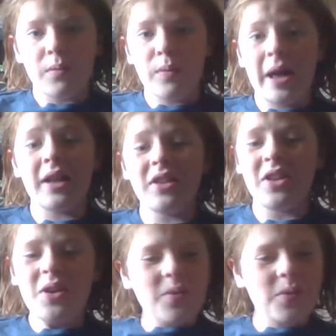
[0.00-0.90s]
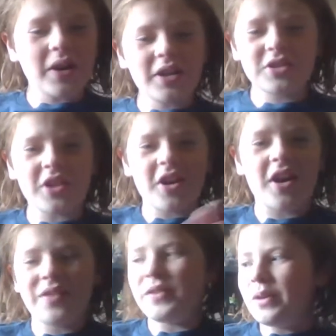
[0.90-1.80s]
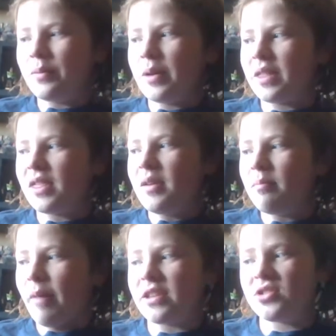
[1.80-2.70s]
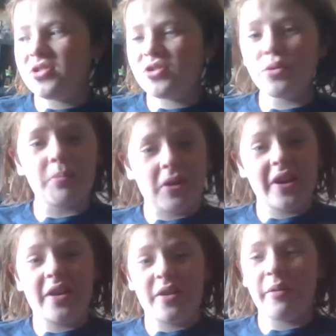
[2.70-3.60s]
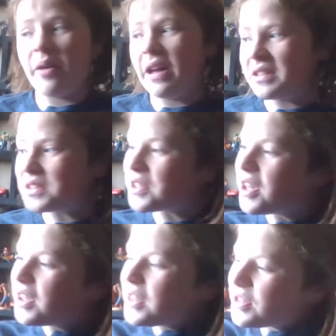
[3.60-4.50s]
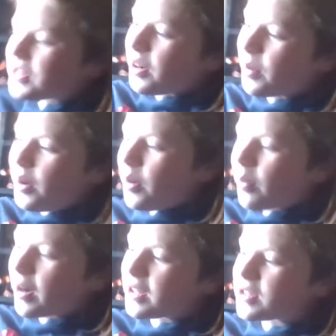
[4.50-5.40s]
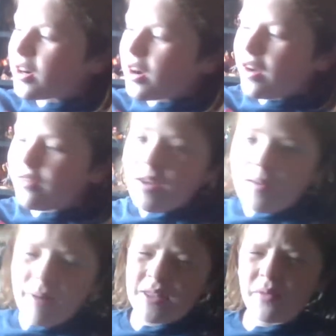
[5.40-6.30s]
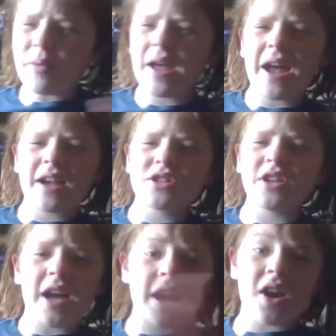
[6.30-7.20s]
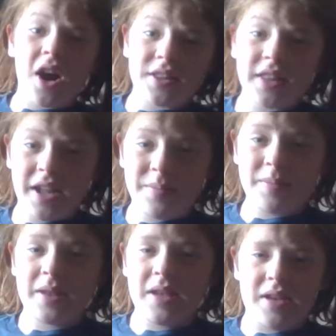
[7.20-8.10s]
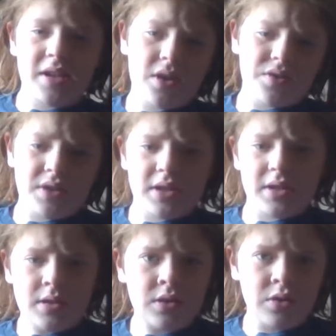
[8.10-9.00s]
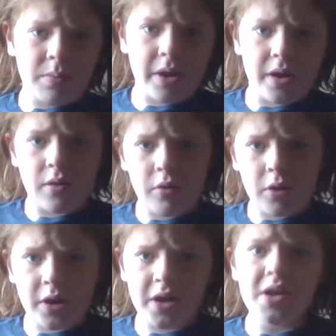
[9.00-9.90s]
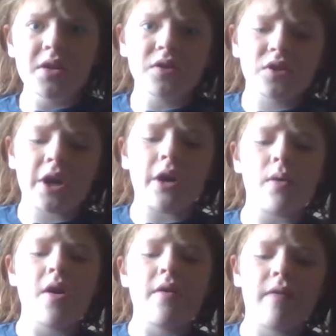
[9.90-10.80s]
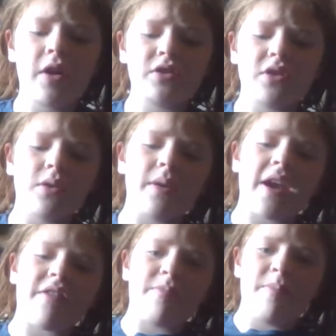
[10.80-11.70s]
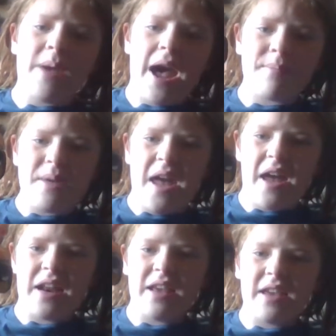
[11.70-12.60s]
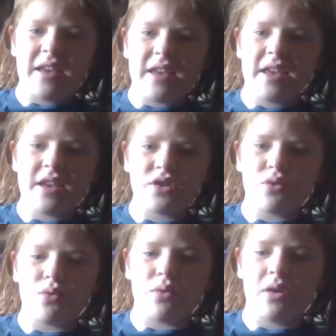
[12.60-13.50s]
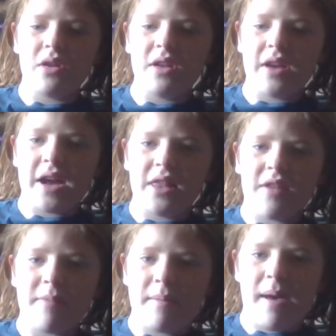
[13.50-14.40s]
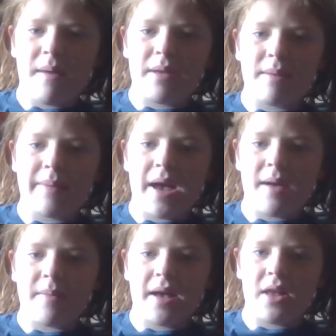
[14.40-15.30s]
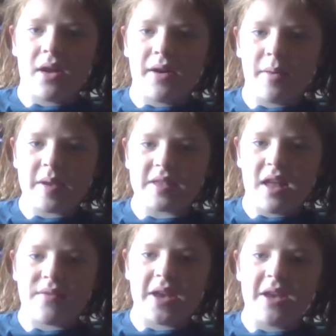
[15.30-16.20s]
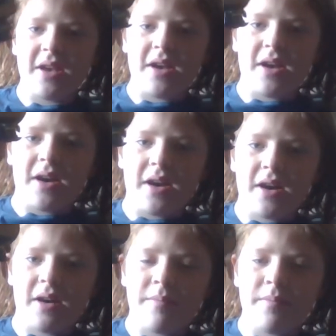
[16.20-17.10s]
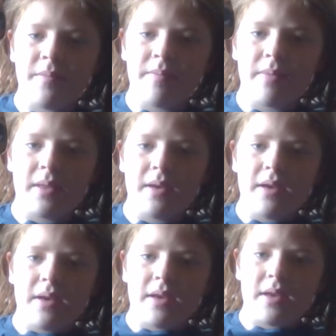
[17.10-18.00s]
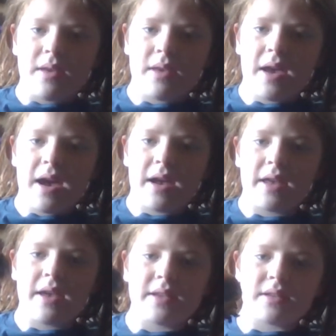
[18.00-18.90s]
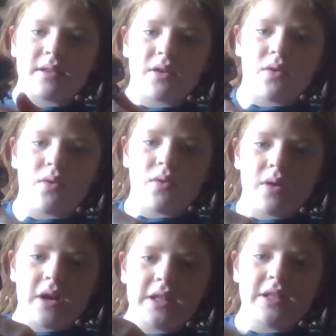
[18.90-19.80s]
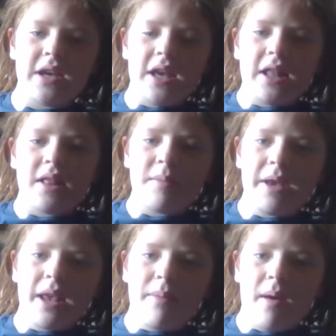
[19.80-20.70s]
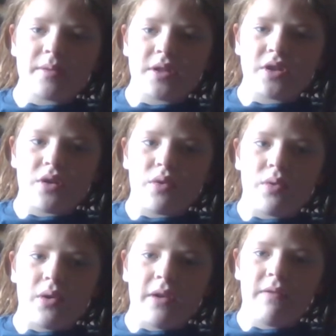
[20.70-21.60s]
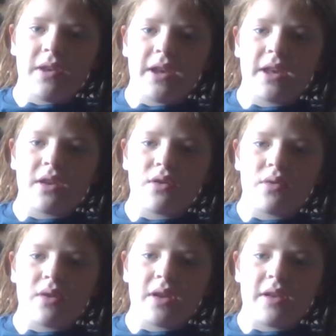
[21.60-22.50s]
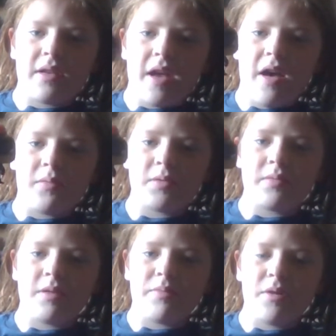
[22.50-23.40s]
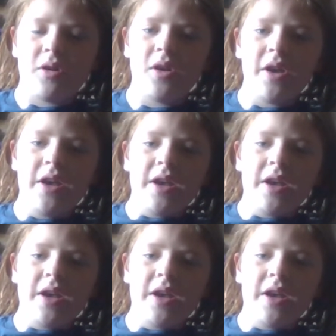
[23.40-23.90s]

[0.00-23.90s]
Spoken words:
Well, we're gonna start off with my superhero ones. So, we're gonna start off, by the way, actually, I got them, and it goes in superhero order. So, first, we have Batman. He is cool. I love my Batman pop. I'll always love it. Yeah, he has his little horns. The mini pops are so cool. I feel like it helps people